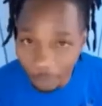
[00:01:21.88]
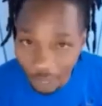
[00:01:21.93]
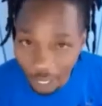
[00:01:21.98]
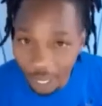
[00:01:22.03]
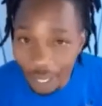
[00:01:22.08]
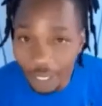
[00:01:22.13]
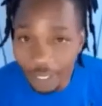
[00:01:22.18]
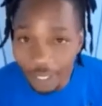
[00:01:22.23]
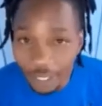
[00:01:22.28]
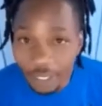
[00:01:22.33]

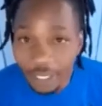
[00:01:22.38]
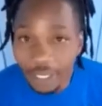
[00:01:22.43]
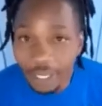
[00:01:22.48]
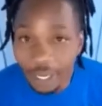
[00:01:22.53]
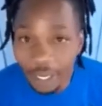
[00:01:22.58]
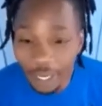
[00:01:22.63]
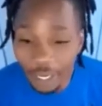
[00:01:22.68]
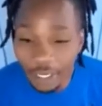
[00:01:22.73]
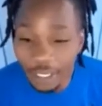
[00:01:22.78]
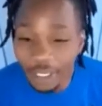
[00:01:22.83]

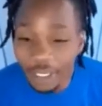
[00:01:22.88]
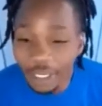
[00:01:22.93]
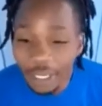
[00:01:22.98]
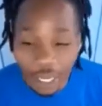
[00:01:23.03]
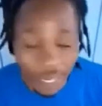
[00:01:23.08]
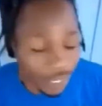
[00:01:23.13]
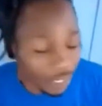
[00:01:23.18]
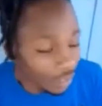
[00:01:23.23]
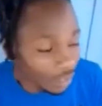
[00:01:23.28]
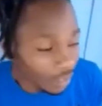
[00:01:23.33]
integrity.
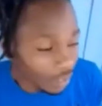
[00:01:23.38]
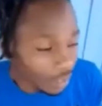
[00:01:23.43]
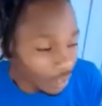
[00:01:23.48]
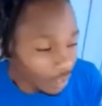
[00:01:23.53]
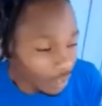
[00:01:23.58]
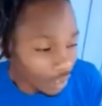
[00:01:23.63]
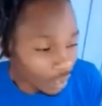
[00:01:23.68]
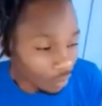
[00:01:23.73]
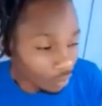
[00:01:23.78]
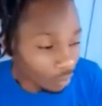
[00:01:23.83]
I think
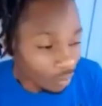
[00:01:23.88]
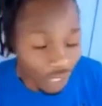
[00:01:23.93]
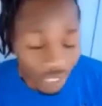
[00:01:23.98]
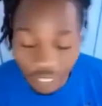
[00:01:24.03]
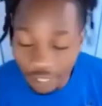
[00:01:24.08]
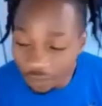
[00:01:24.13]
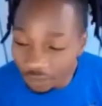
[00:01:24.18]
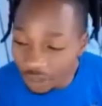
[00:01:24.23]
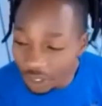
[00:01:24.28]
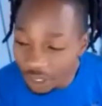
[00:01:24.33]
that
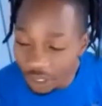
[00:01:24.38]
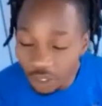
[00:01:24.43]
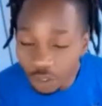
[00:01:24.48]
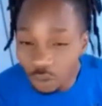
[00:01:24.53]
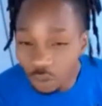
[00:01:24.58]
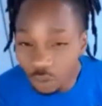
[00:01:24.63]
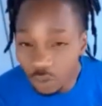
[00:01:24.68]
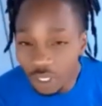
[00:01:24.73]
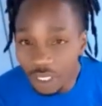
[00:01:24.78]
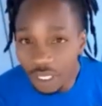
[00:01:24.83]
whatever he
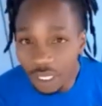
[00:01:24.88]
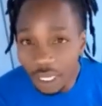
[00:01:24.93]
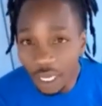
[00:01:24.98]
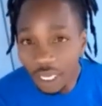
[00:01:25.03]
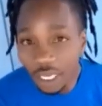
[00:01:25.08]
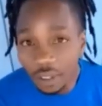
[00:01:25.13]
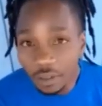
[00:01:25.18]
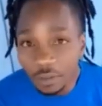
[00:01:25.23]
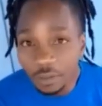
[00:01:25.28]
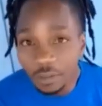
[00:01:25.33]
doing in
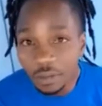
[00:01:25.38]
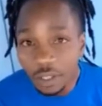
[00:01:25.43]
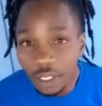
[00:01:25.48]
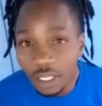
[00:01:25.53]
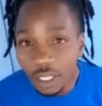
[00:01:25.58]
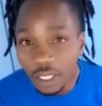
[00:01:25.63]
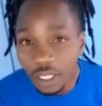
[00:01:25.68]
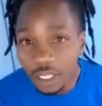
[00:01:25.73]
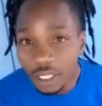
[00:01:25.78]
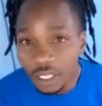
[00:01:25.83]
life,
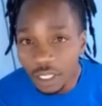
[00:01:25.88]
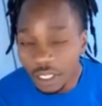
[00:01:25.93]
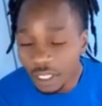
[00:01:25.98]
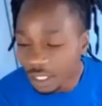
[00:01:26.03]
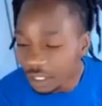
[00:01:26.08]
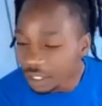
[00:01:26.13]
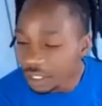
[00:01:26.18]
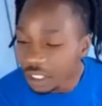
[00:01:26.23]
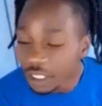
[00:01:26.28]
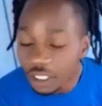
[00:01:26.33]
he
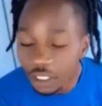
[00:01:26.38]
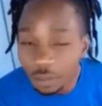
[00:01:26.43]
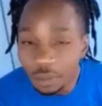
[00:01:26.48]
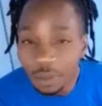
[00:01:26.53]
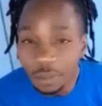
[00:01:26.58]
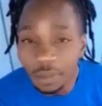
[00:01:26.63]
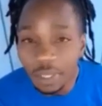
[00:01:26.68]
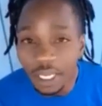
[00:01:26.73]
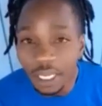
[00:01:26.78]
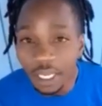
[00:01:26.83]
could change
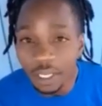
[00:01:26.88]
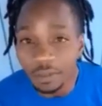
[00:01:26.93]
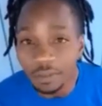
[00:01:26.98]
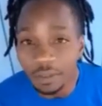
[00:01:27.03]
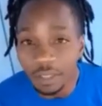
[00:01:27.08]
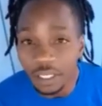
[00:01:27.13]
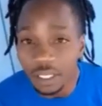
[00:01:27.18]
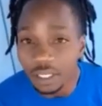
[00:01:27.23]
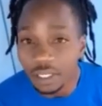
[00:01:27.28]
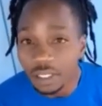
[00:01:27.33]
people's life.
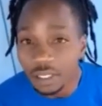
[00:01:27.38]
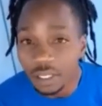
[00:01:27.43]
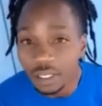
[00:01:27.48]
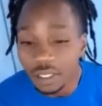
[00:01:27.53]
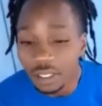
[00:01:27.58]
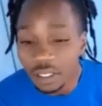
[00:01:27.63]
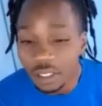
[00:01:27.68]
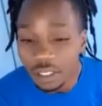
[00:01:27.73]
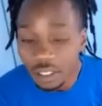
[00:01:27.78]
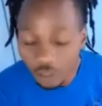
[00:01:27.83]
Yes.
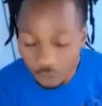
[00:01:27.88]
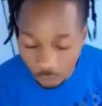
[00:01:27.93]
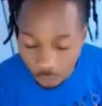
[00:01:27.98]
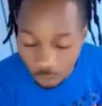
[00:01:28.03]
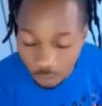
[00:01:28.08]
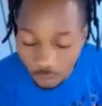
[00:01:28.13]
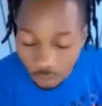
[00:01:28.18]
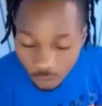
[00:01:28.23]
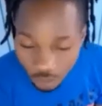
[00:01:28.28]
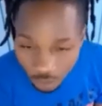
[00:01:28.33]
He
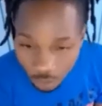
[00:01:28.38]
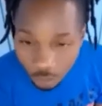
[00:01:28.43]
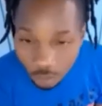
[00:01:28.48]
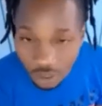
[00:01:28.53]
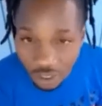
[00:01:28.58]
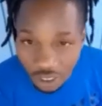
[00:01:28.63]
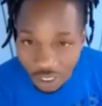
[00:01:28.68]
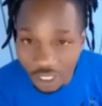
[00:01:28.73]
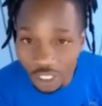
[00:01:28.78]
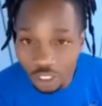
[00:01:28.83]
do
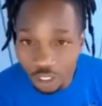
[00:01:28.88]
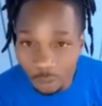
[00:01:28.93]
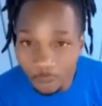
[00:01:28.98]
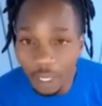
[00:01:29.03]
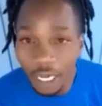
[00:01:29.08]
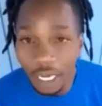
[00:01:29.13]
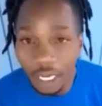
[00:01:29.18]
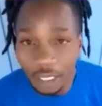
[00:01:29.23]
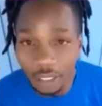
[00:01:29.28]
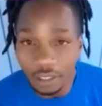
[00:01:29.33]
change your
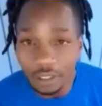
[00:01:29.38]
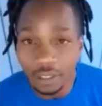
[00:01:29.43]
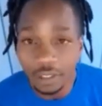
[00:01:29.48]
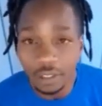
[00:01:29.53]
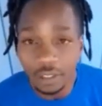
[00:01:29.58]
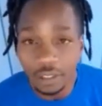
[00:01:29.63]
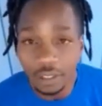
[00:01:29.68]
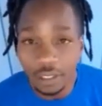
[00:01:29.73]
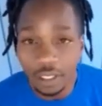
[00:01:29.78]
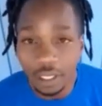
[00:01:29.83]
minds.
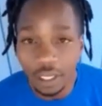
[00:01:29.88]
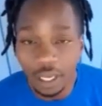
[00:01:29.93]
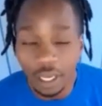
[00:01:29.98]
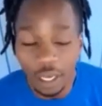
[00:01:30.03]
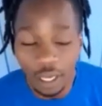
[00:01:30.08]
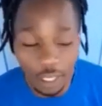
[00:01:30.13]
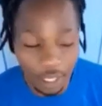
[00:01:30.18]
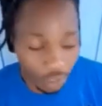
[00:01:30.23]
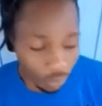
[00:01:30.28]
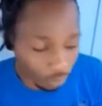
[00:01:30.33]

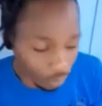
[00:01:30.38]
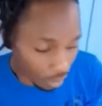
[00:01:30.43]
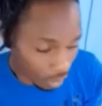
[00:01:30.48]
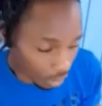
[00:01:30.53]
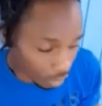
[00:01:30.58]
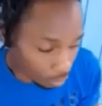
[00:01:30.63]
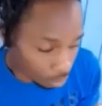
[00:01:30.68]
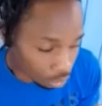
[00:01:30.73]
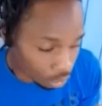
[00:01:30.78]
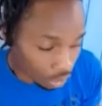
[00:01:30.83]
And I really
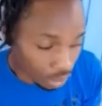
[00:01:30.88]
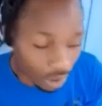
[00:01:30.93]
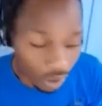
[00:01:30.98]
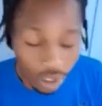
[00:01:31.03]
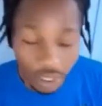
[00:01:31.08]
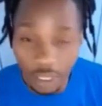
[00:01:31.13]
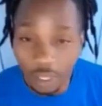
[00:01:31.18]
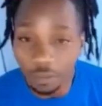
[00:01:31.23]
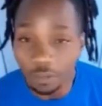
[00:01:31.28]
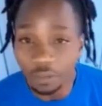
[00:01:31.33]

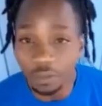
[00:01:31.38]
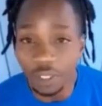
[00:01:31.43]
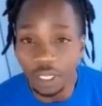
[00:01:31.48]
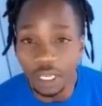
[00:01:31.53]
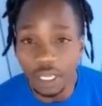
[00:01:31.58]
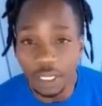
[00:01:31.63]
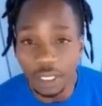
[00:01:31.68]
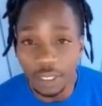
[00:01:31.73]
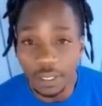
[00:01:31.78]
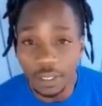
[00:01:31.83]
appreciate him for that.
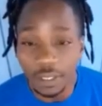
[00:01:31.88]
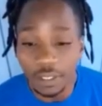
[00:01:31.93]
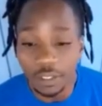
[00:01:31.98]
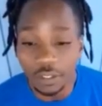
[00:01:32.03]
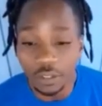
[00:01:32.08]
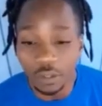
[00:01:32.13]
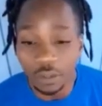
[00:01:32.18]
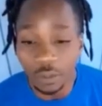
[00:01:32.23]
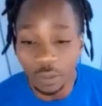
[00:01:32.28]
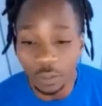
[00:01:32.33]

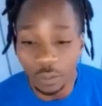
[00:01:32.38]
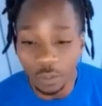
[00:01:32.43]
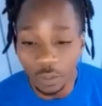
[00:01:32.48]
So,